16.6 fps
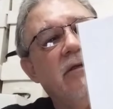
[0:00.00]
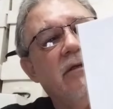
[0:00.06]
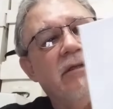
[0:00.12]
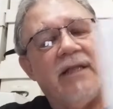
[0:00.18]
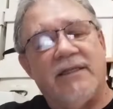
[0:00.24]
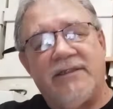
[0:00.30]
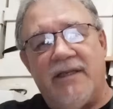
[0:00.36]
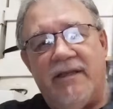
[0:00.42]

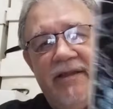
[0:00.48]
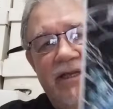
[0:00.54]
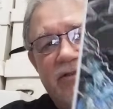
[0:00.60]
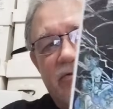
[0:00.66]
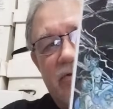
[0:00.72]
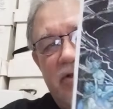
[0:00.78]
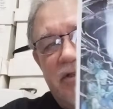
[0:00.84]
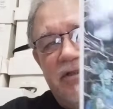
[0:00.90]
Like I say, these
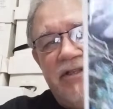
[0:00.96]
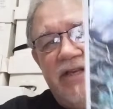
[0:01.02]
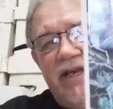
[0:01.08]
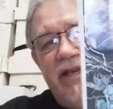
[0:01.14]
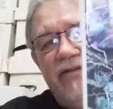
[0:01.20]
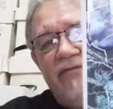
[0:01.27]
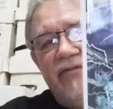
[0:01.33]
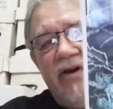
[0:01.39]
were the
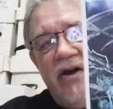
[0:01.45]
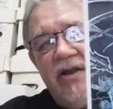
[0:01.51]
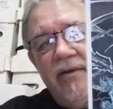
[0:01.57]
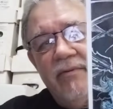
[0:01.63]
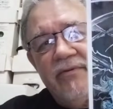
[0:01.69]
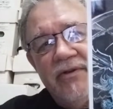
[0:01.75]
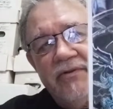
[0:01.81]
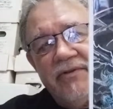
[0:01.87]
second
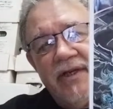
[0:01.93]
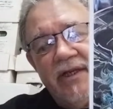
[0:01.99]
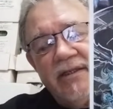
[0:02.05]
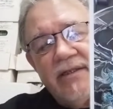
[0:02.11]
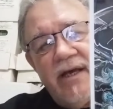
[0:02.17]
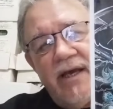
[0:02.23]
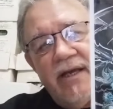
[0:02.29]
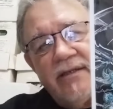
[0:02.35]
volume, New Teen
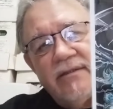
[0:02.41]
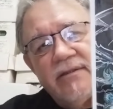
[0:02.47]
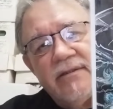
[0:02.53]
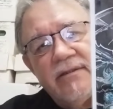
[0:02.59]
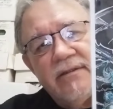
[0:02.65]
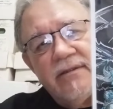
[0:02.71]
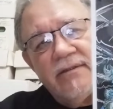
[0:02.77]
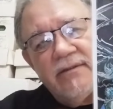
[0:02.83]

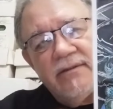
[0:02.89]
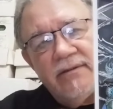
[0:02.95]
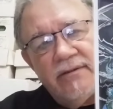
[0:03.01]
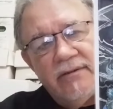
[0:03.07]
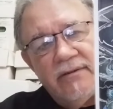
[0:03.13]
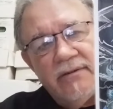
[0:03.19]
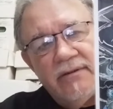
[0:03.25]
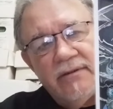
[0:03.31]
Titans.
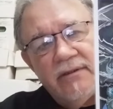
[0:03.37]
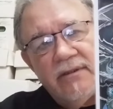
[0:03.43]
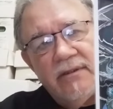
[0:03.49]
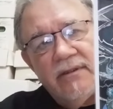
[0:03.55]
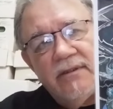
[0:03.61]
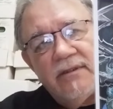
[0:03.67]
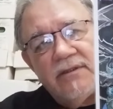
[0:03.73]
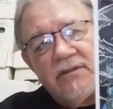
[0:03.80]

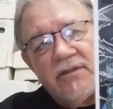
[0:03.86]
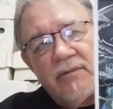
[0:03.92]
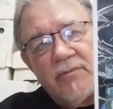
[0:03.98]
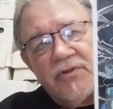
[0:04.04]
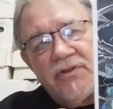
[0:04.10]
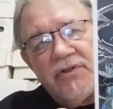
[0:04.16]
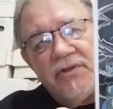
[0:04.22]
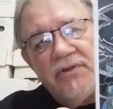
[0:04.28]
It's number
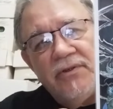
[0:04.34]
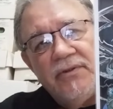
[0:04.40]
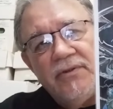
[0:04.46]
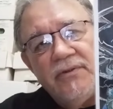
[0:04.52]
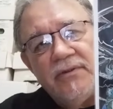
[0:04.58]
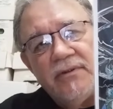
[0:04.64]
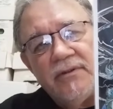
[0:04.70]
two.